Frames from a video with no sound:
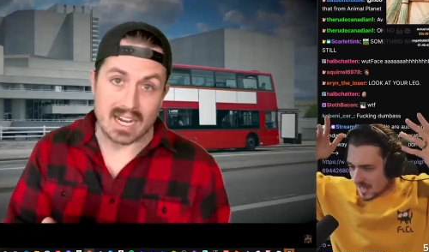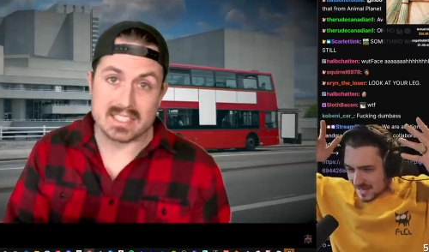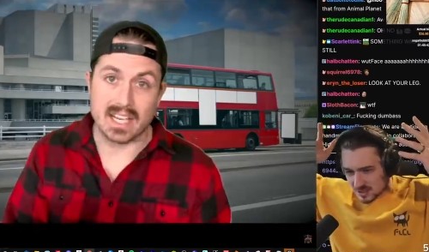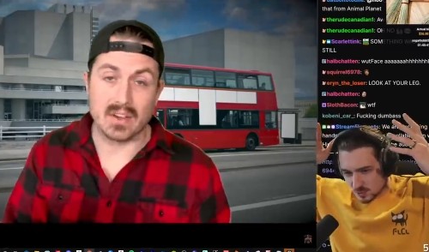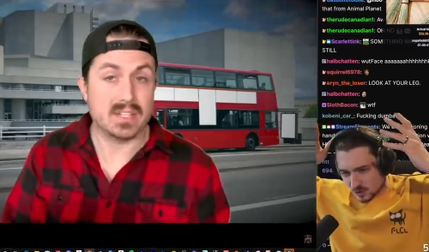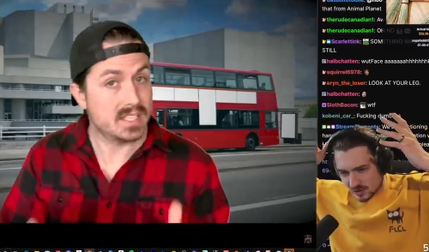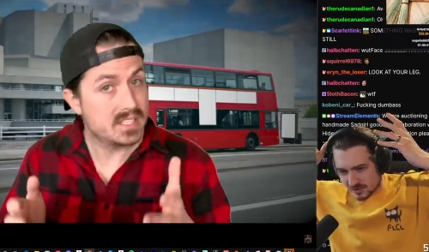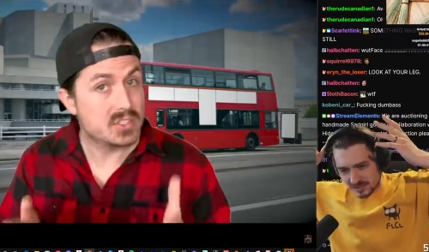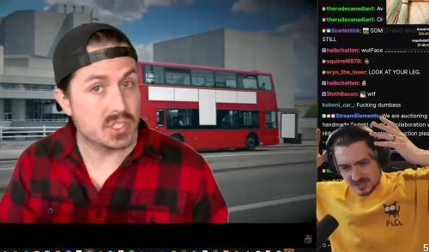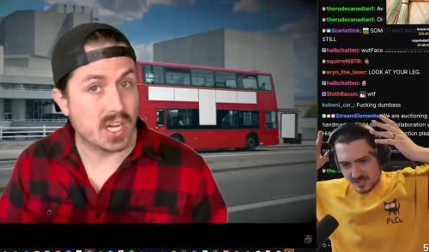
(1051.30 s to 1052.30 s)
Speaker 1: sat back down words. in
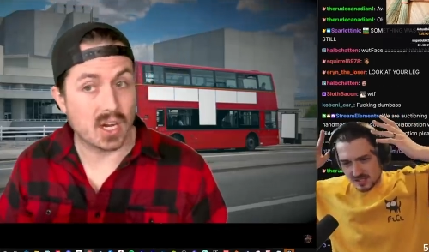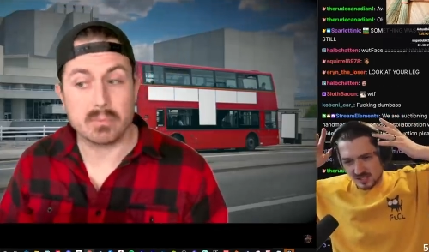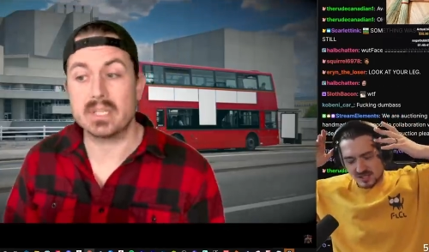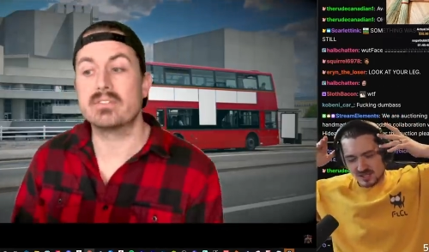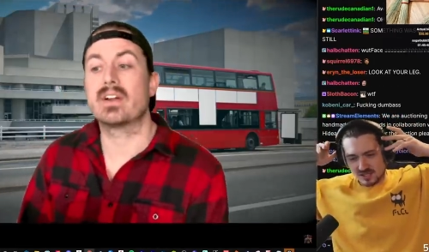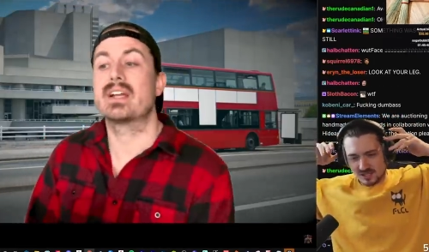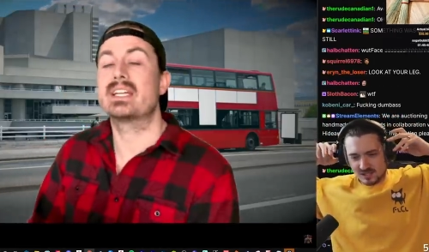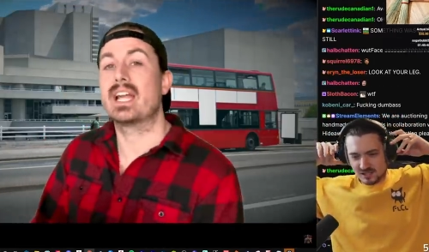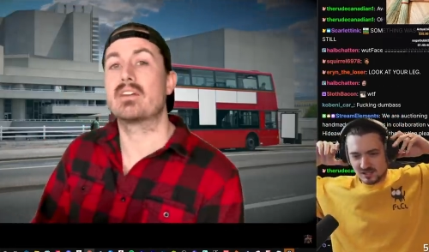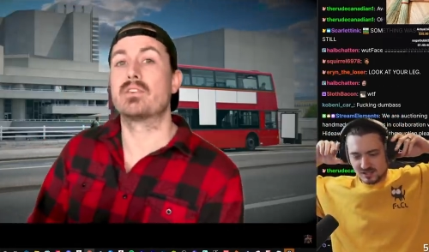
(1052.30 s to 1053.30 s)
his chair, being very
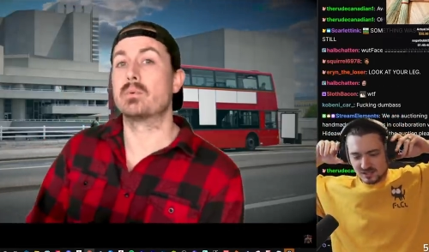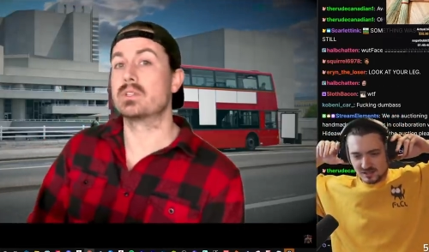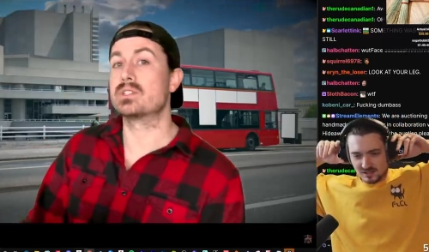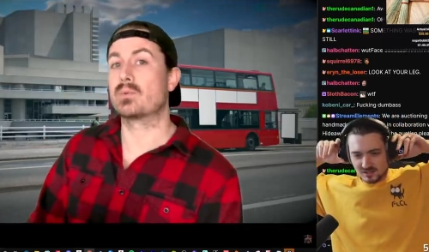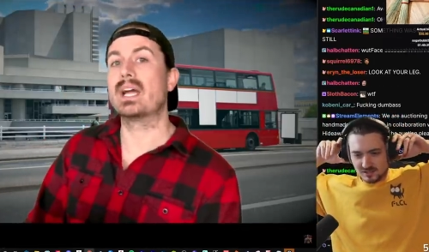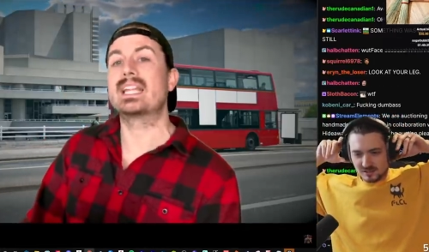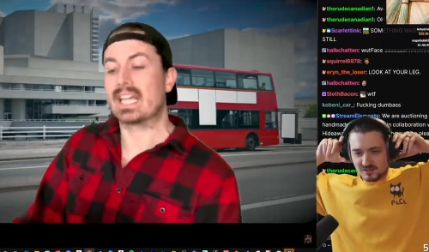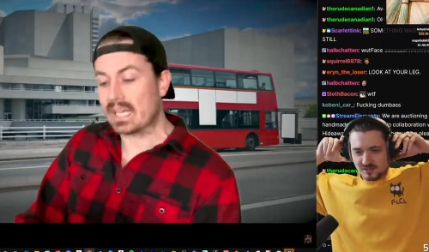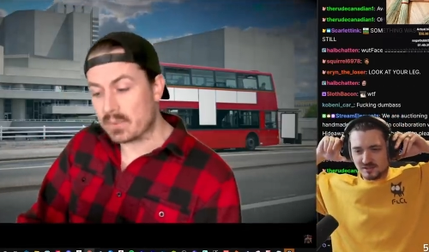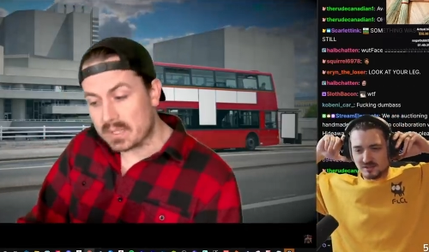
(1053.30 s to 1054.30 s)
careful with his right
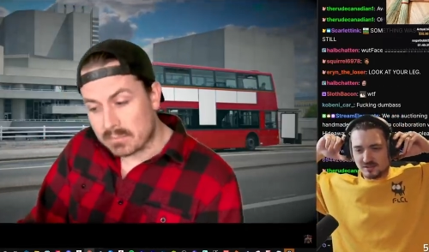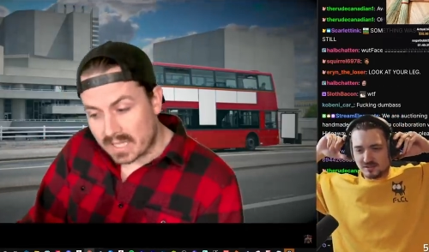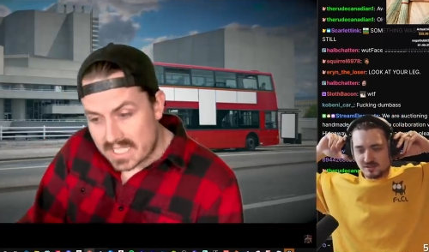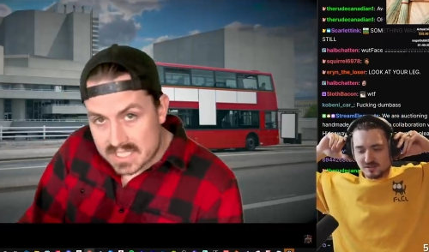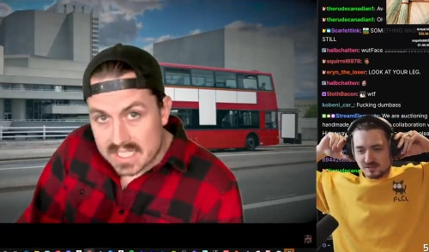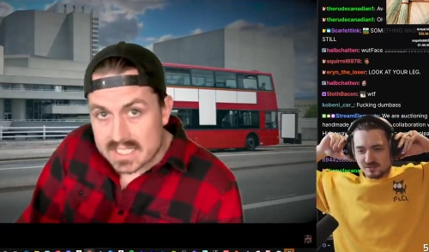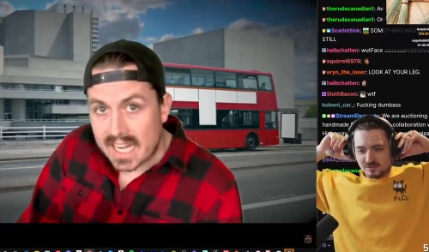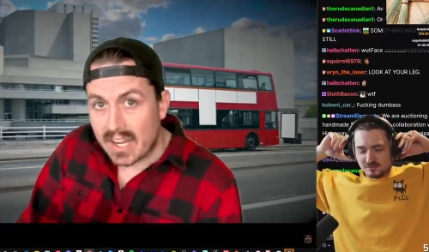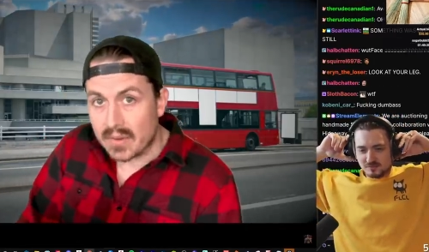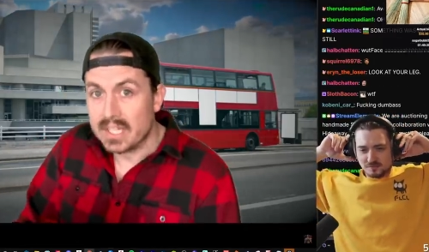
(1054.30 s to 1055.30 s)
leg when he placed it
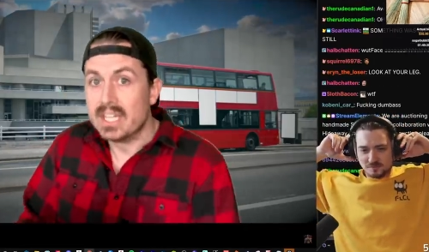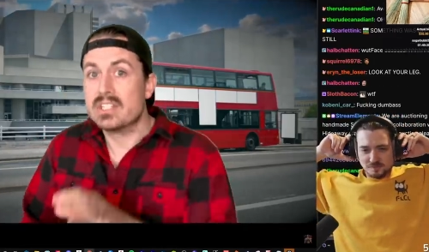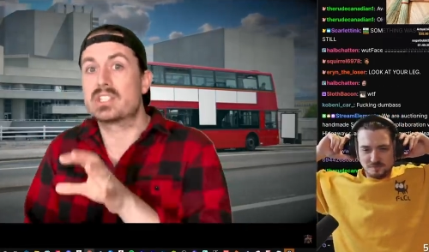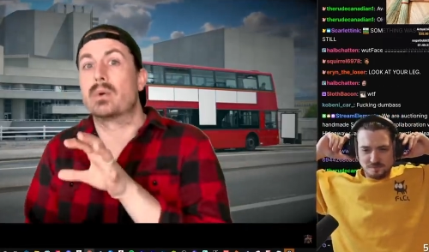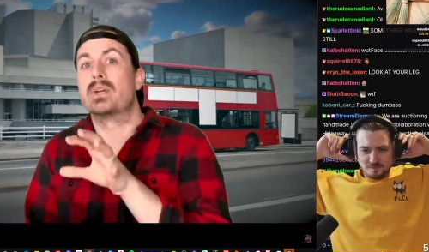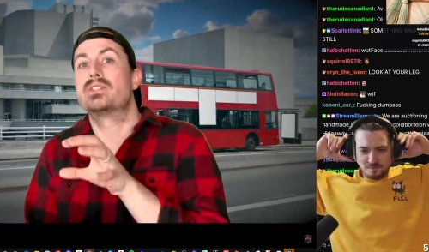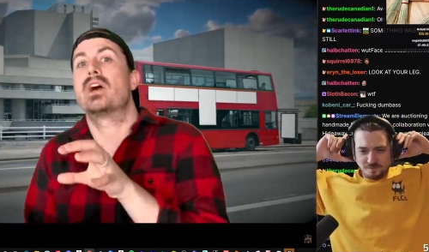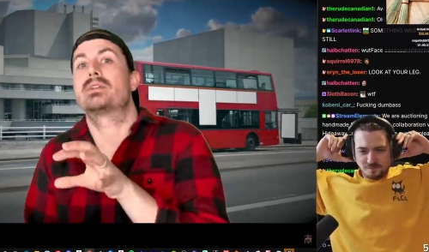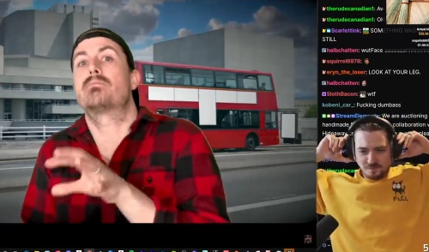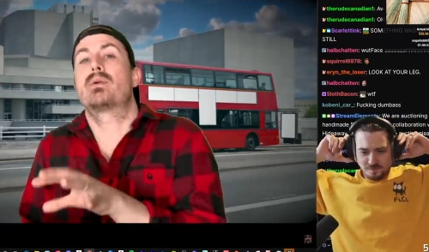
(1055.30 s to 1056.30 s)
down so as
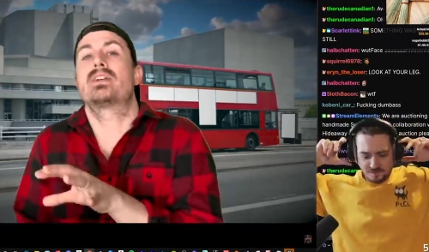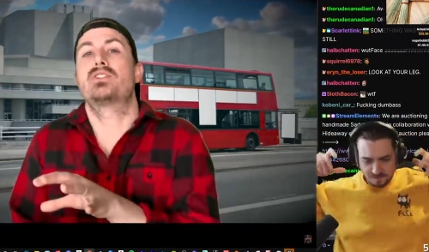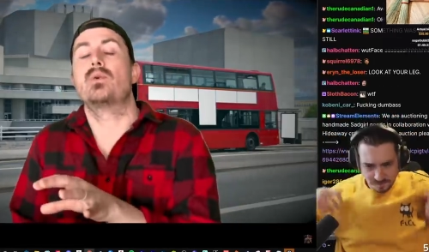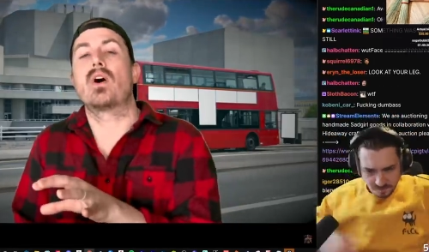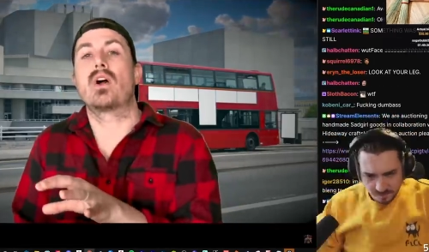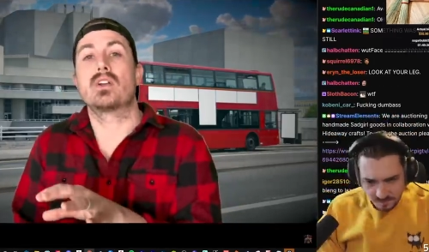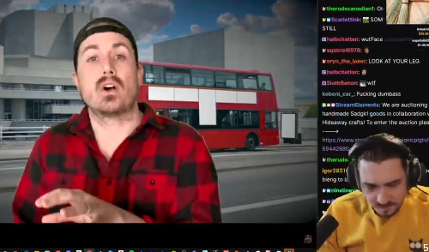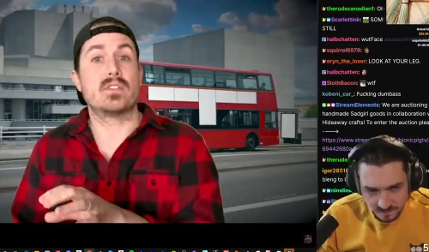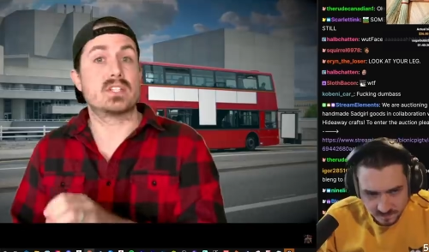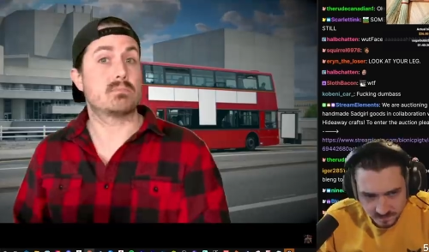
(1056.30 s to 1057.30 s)
not to press too hard
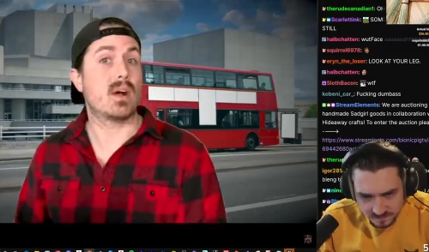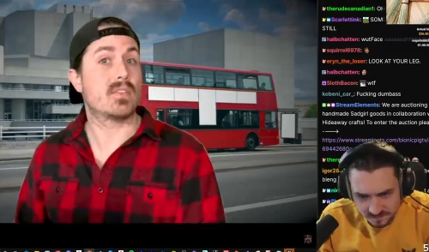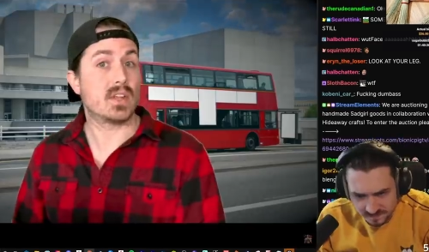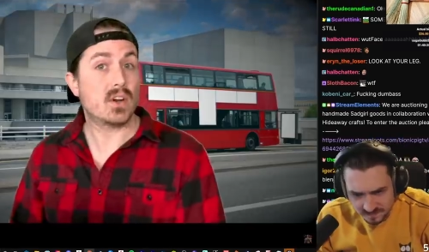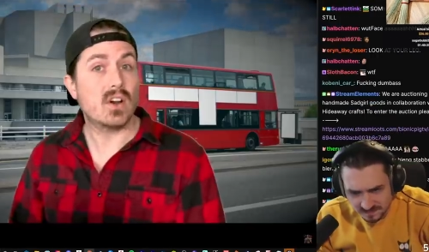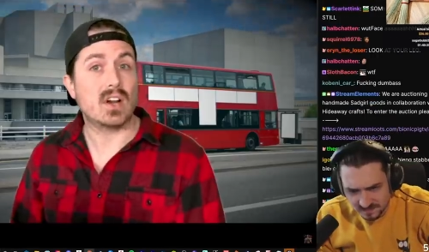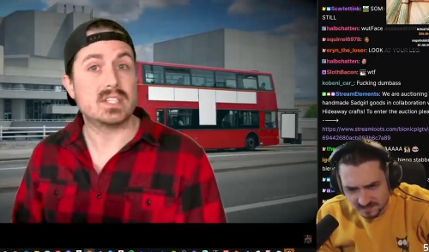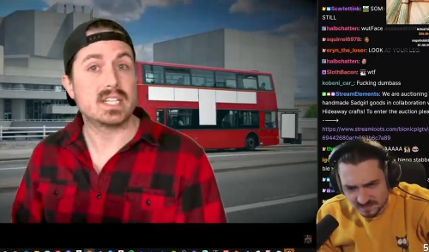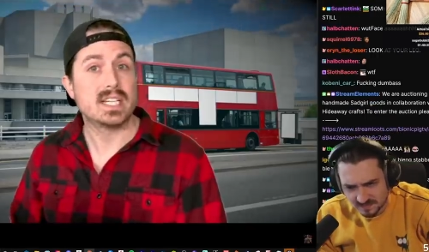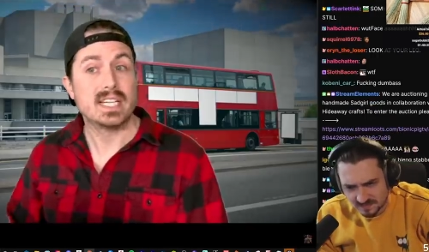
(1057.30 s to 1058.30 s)
on the spot that hurt.